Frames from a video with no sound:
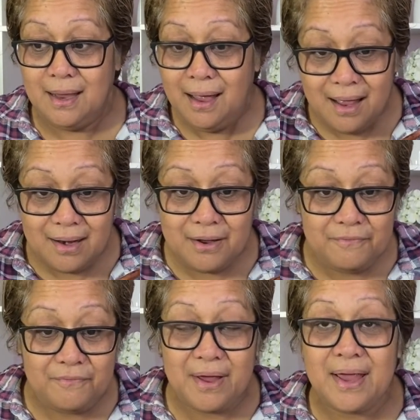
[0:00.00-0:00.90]
hello,
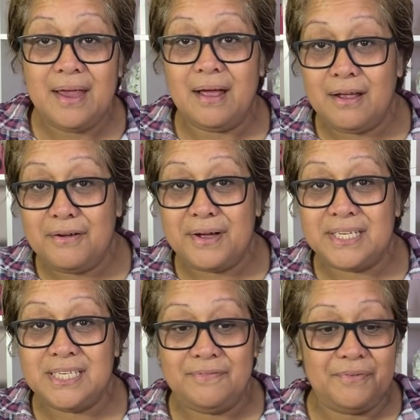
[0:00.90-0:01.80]
Faye, hello,
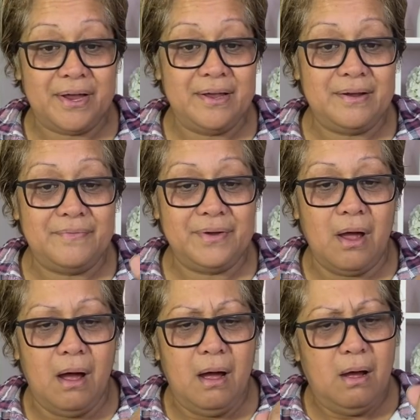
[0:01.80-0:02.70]
Auntie Faye, and I think,
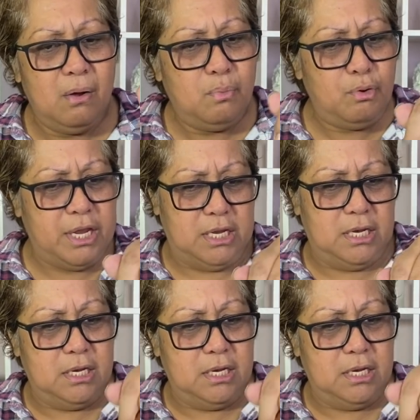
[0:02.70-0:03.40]
wait.